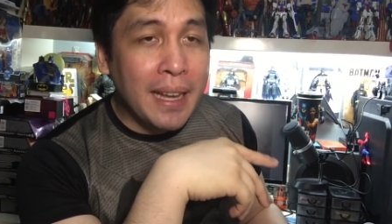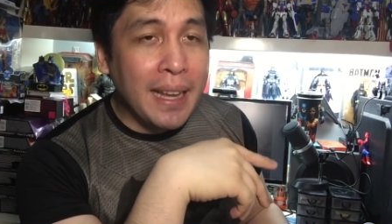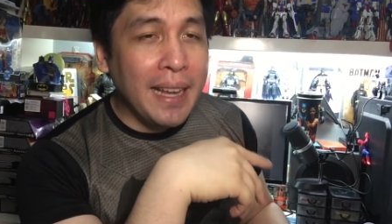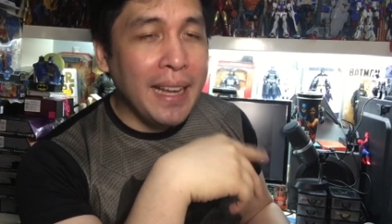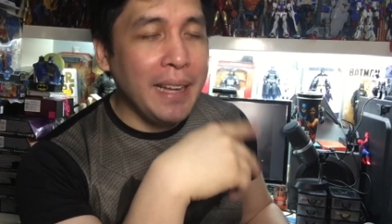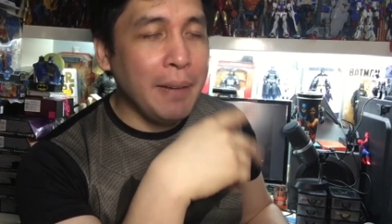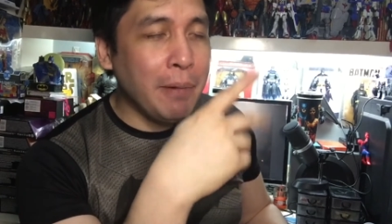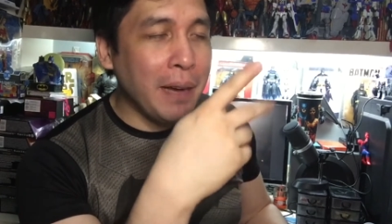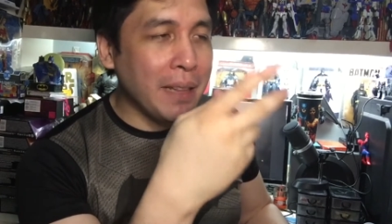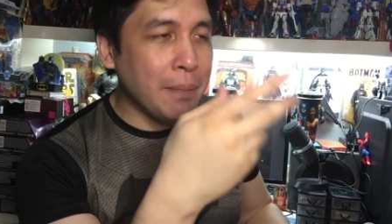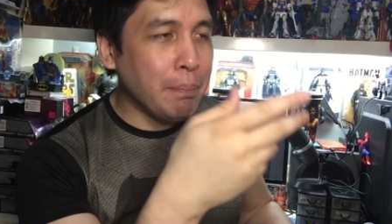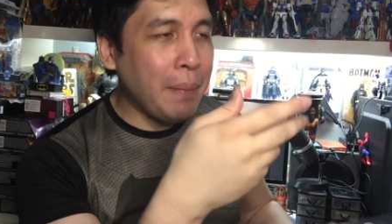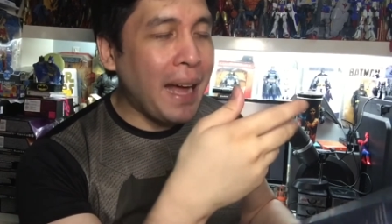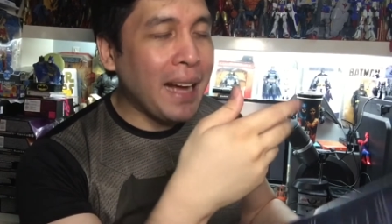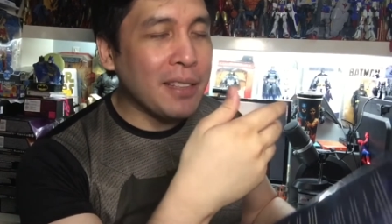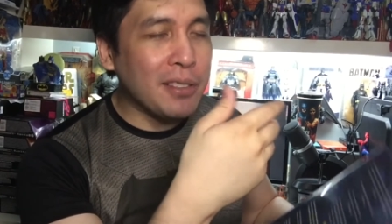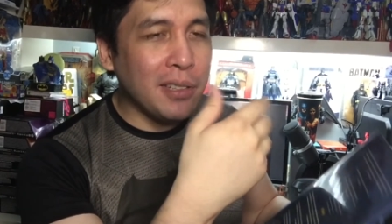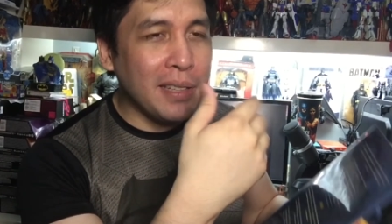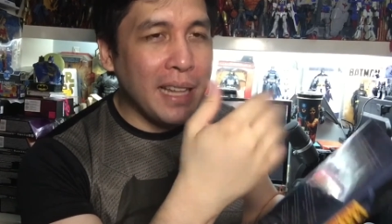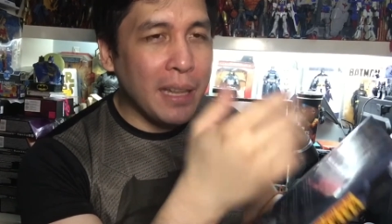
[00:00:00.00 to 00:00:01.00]
he went
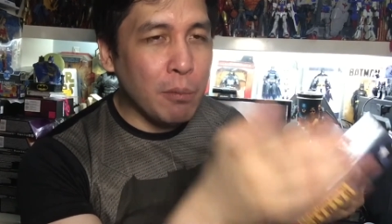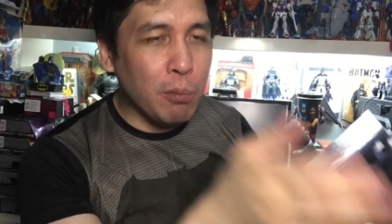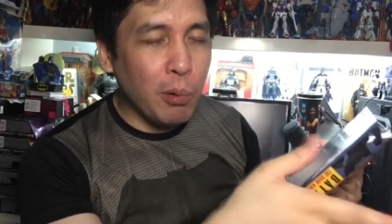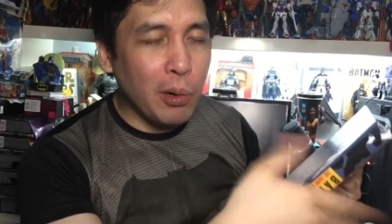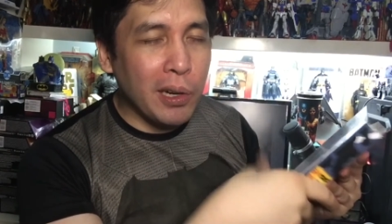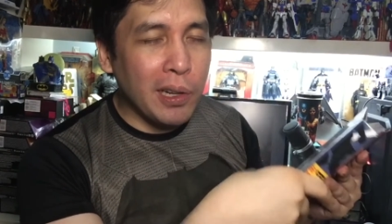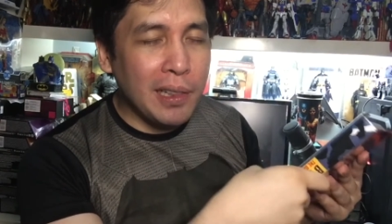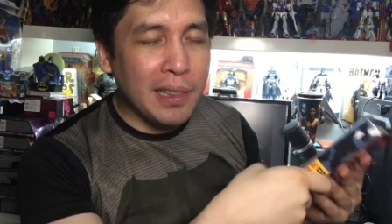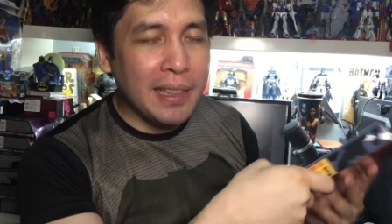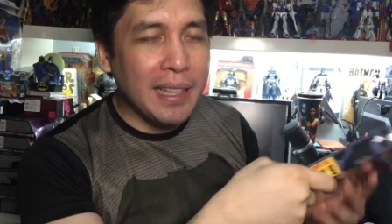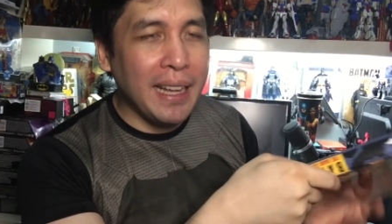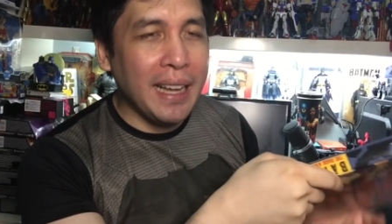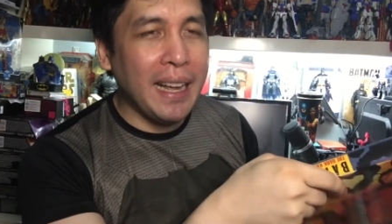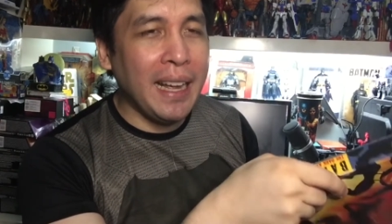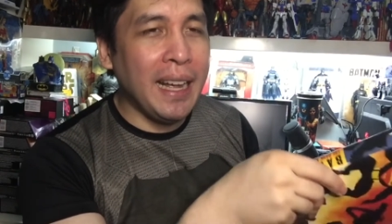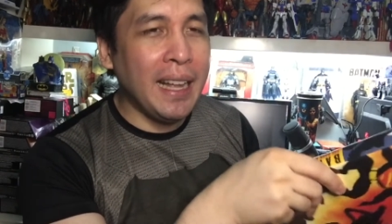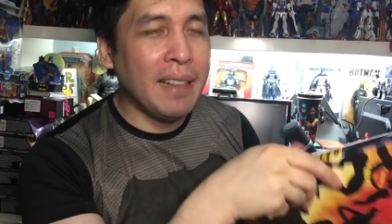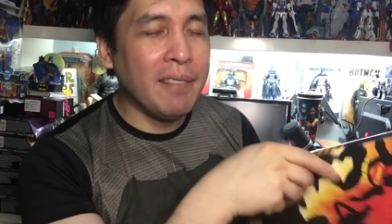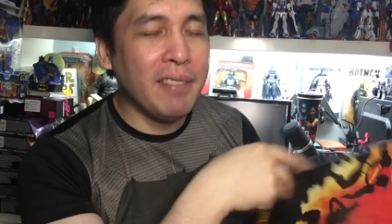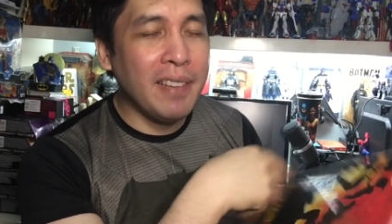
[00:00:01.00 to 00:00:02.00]
back to that world
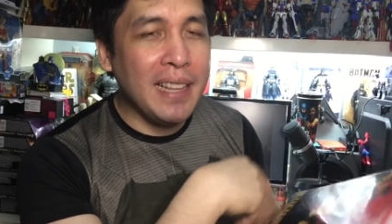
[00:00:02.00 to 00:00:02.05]
and